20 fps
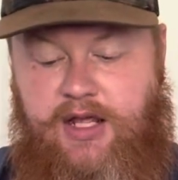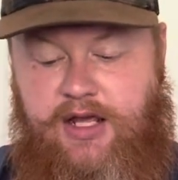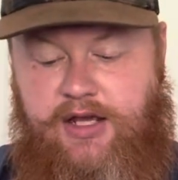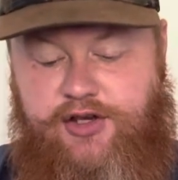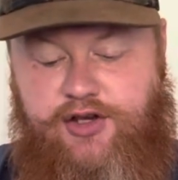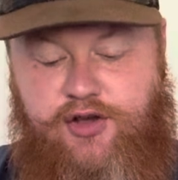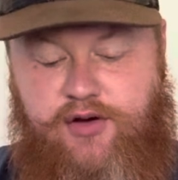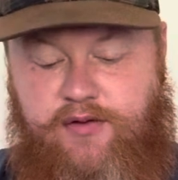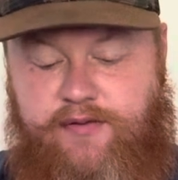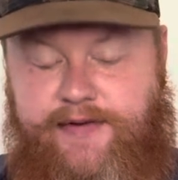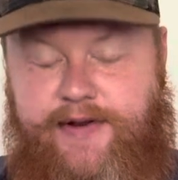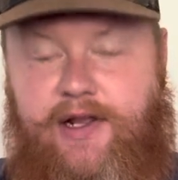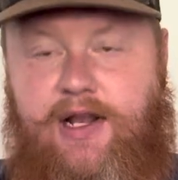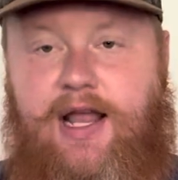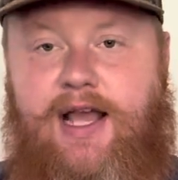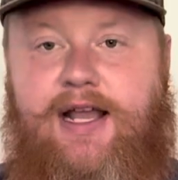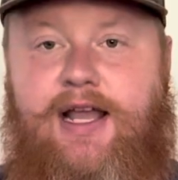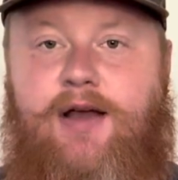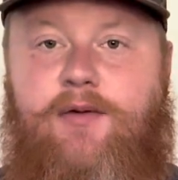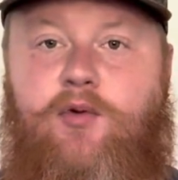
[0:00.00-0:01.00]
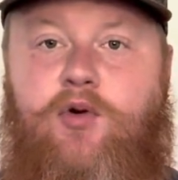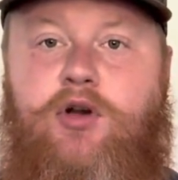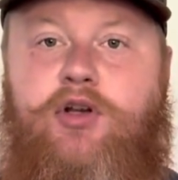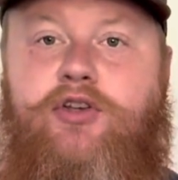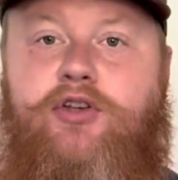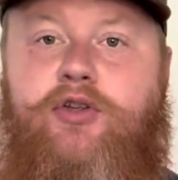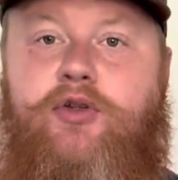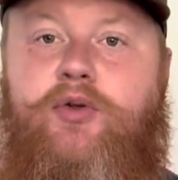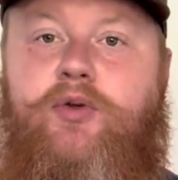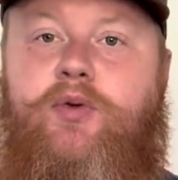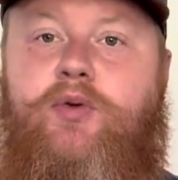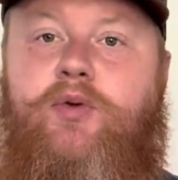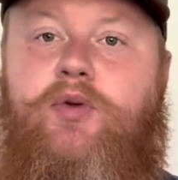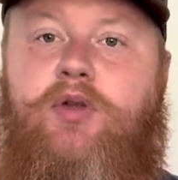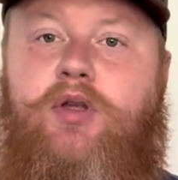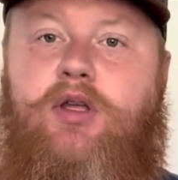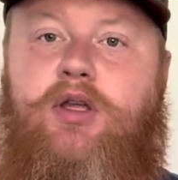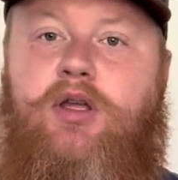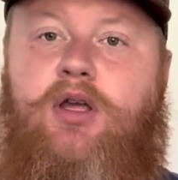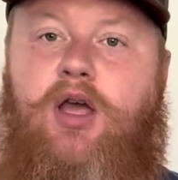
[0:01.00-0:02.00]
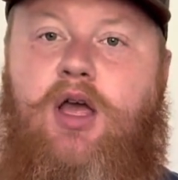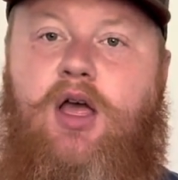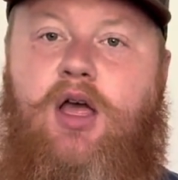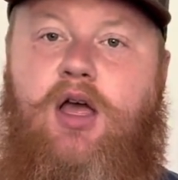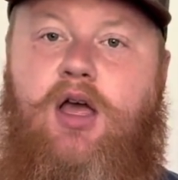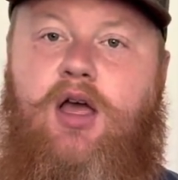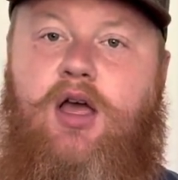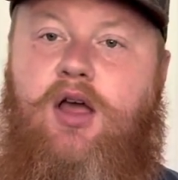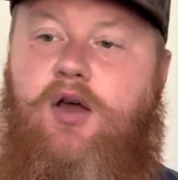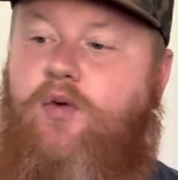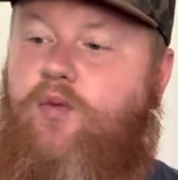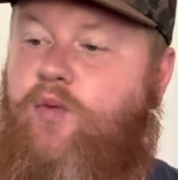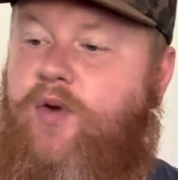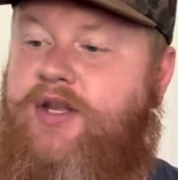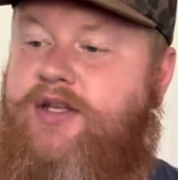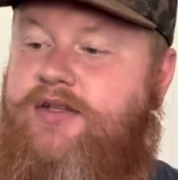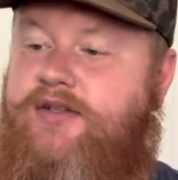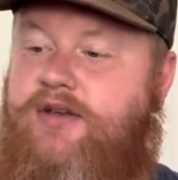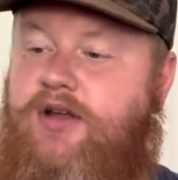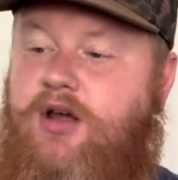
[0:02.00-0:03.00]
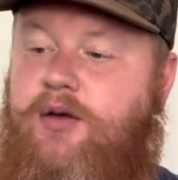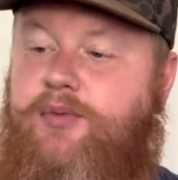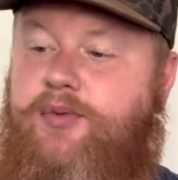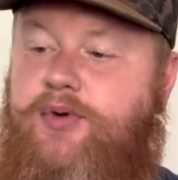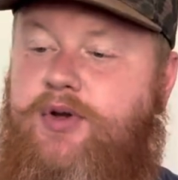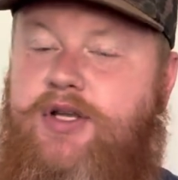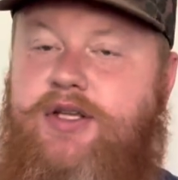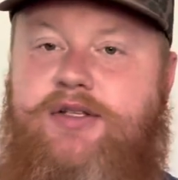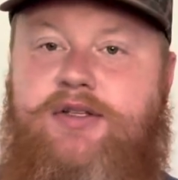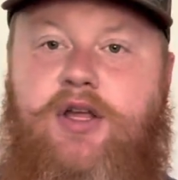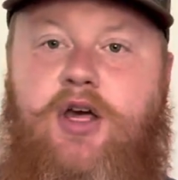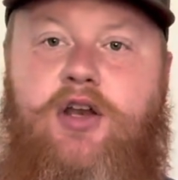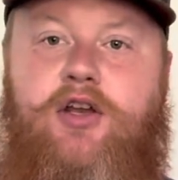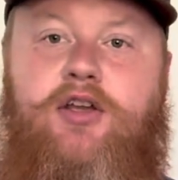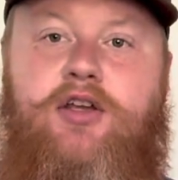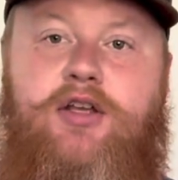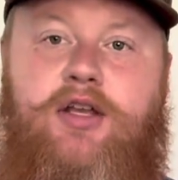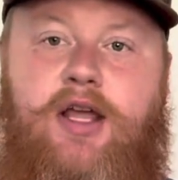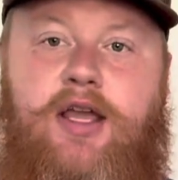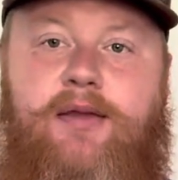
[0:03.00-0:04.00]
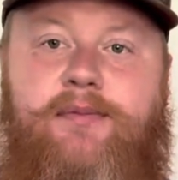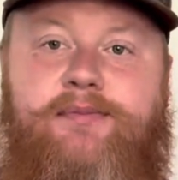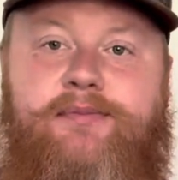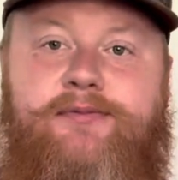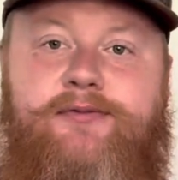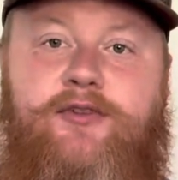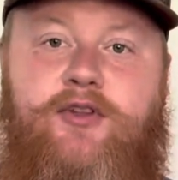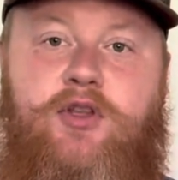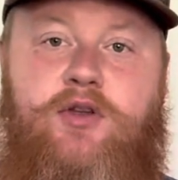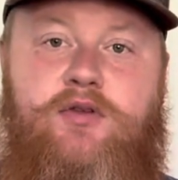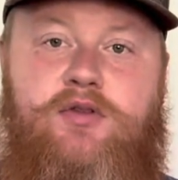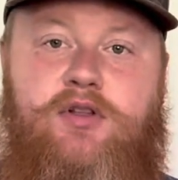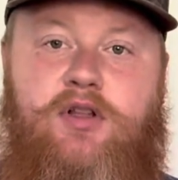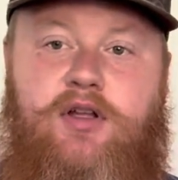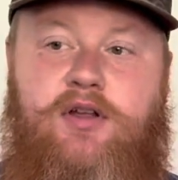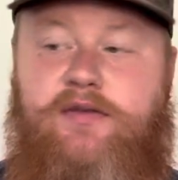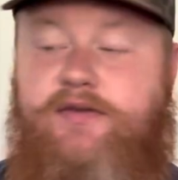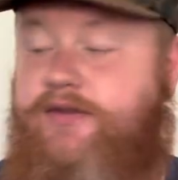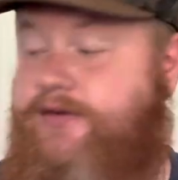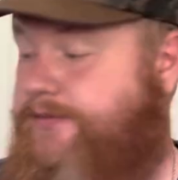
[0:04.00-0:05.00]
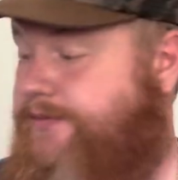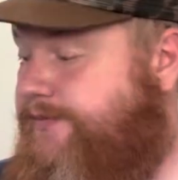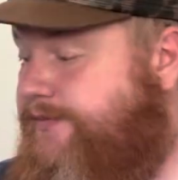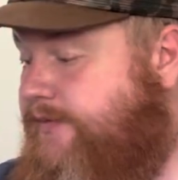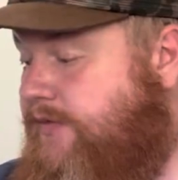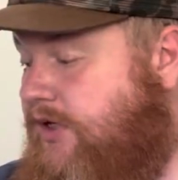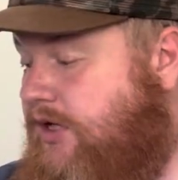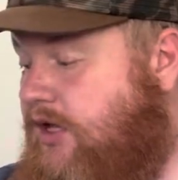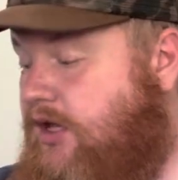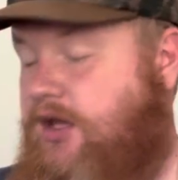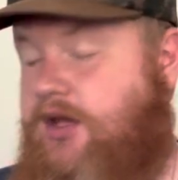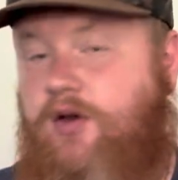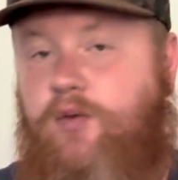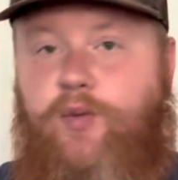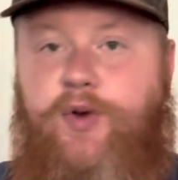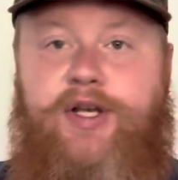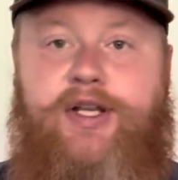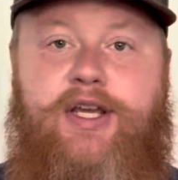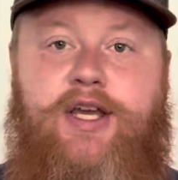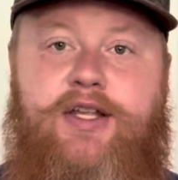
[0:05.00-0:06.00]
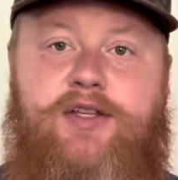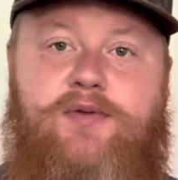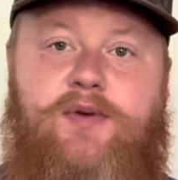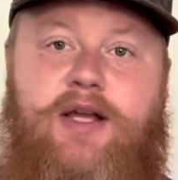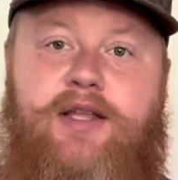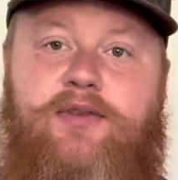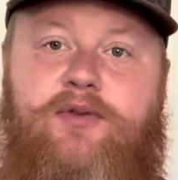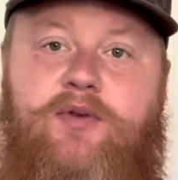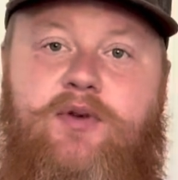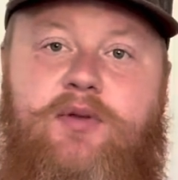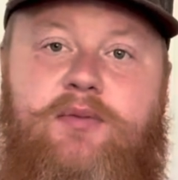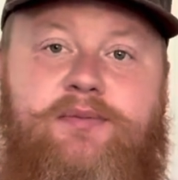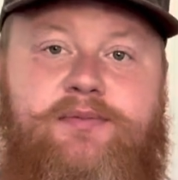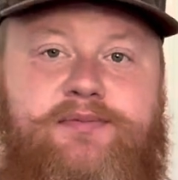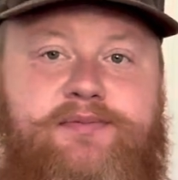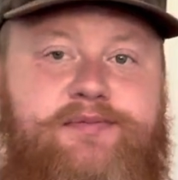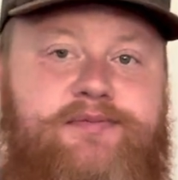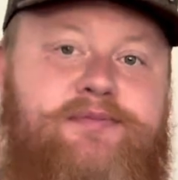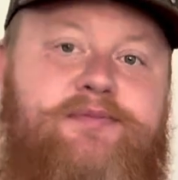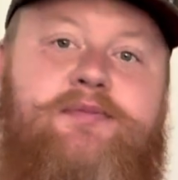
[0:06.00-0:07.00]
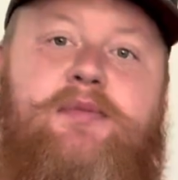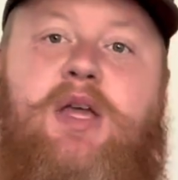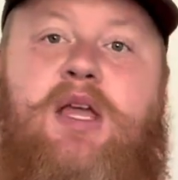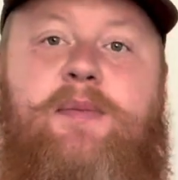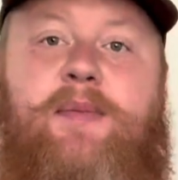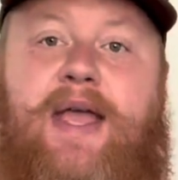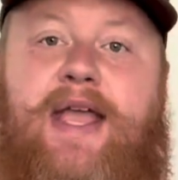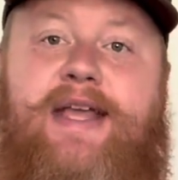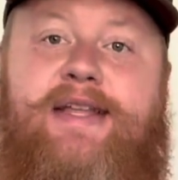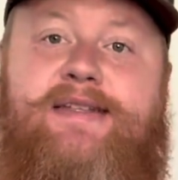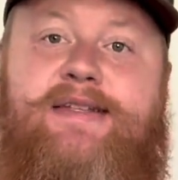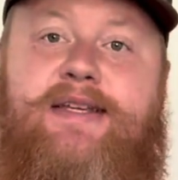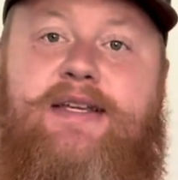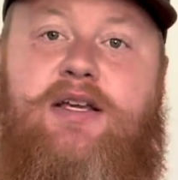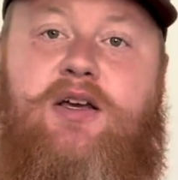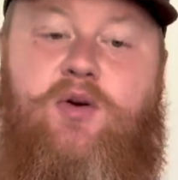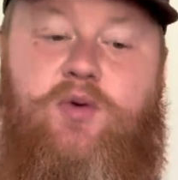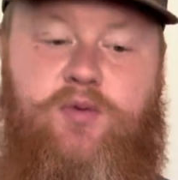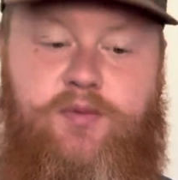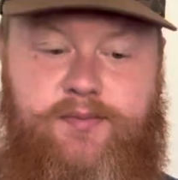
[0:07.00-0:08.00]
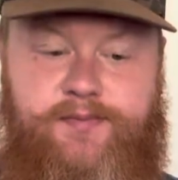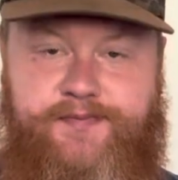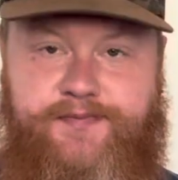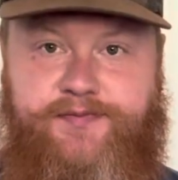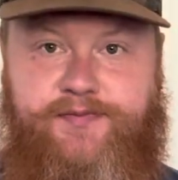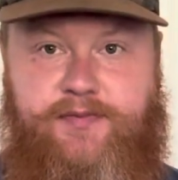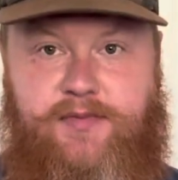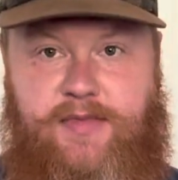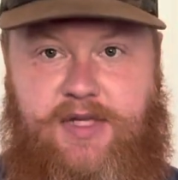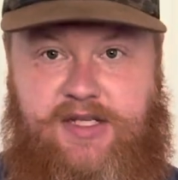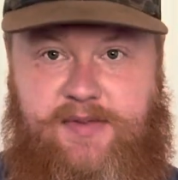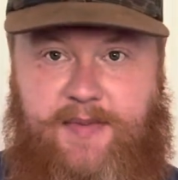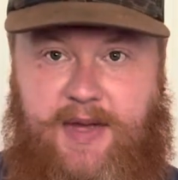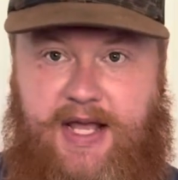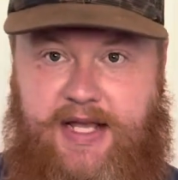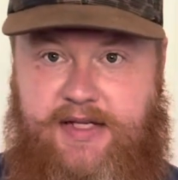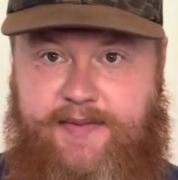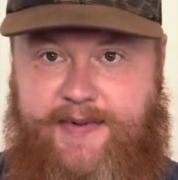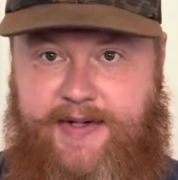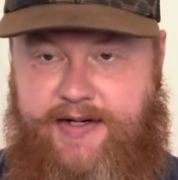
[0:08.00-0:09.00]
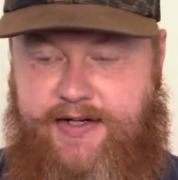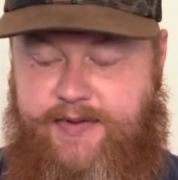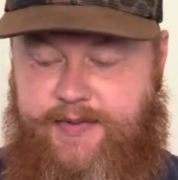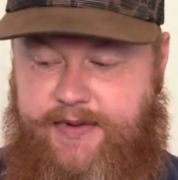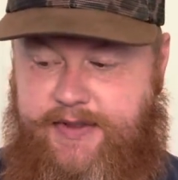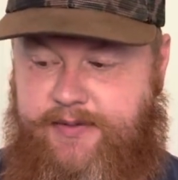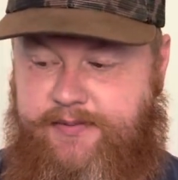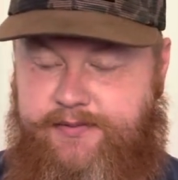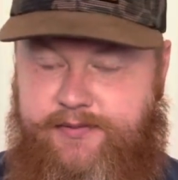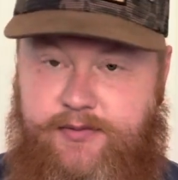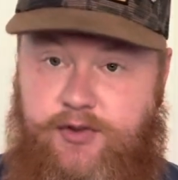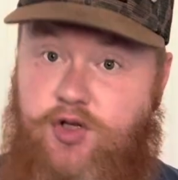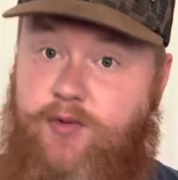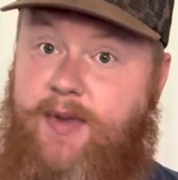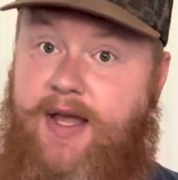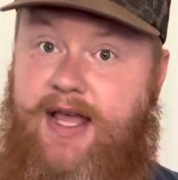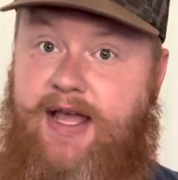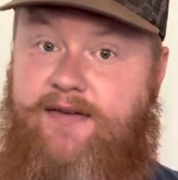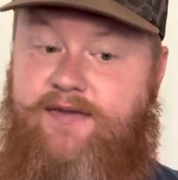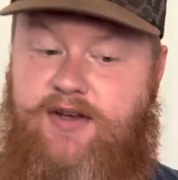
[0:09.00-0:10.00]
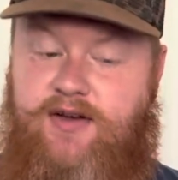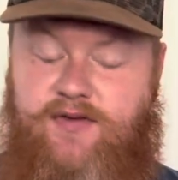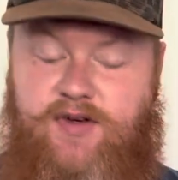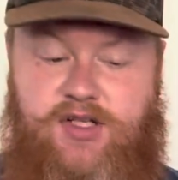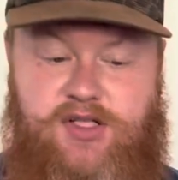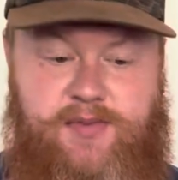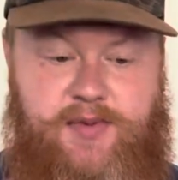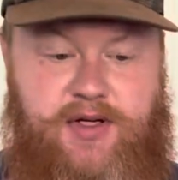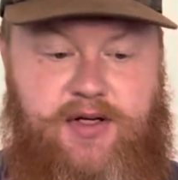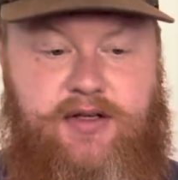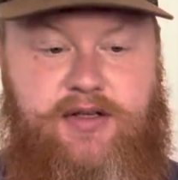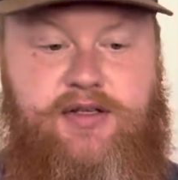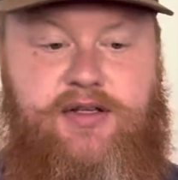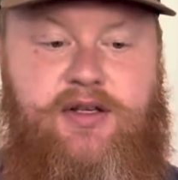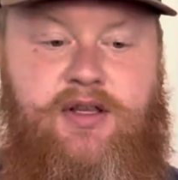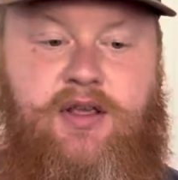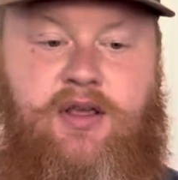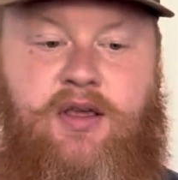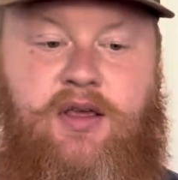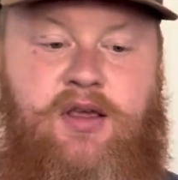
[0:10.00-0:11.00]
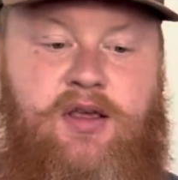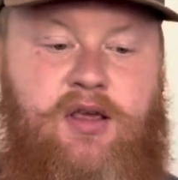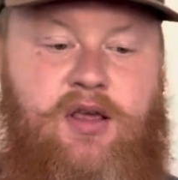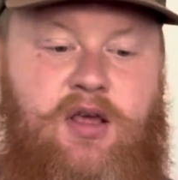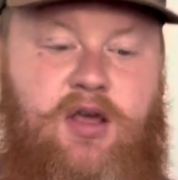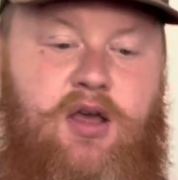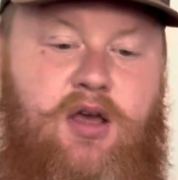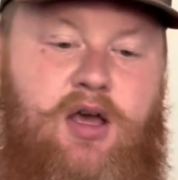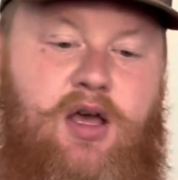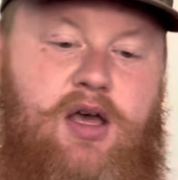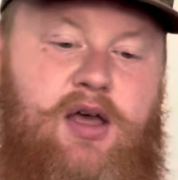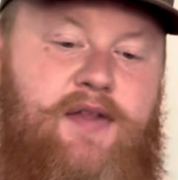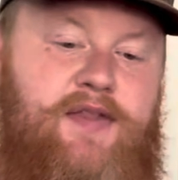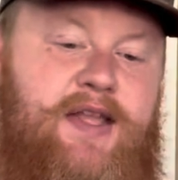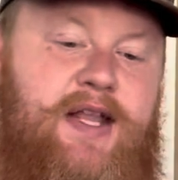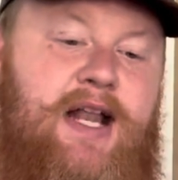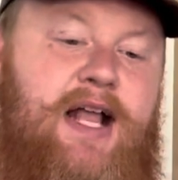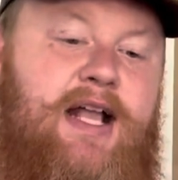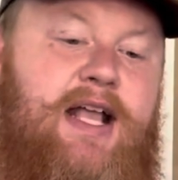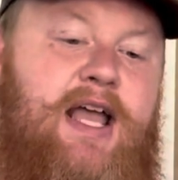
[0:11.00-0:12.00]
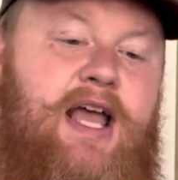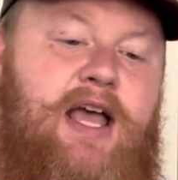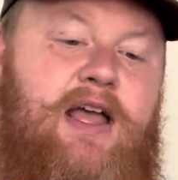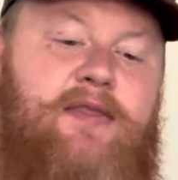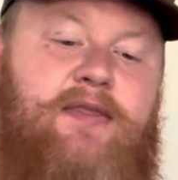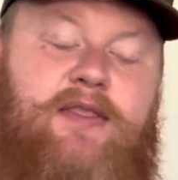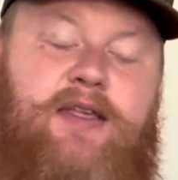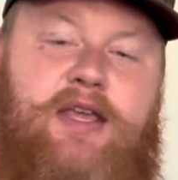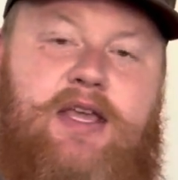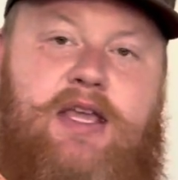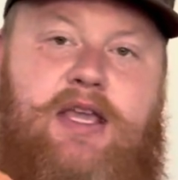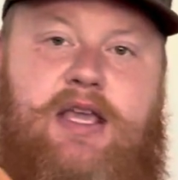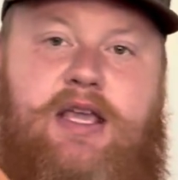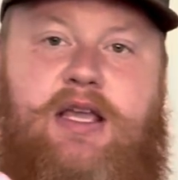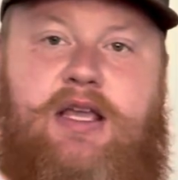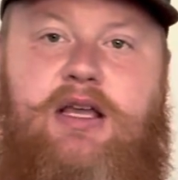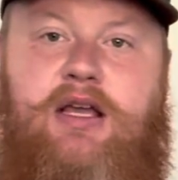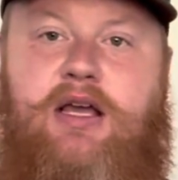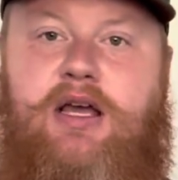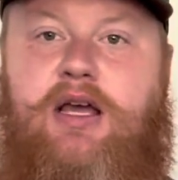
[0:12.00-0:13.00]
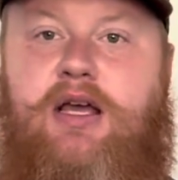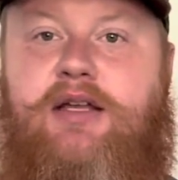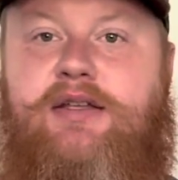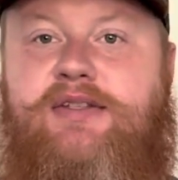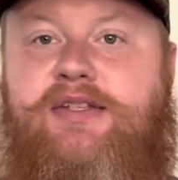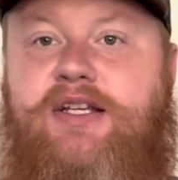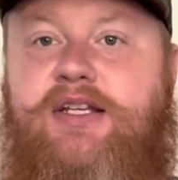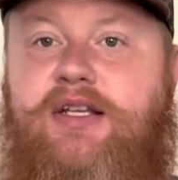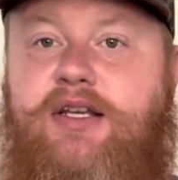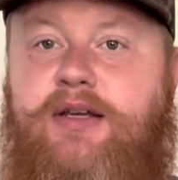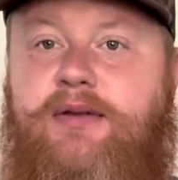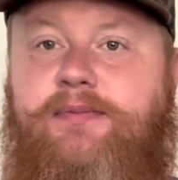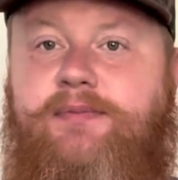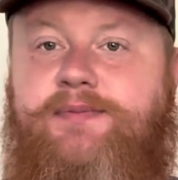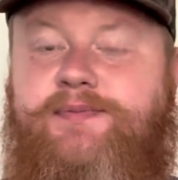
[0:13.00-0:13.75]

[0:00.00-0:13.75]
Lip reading: Couldn't feel like I wanted to. Wind stopper is not a good name for those gloves. Wind cuts right through them and my hands get cold. That's my experience with them. You may have different experience. Then I got the Sitka.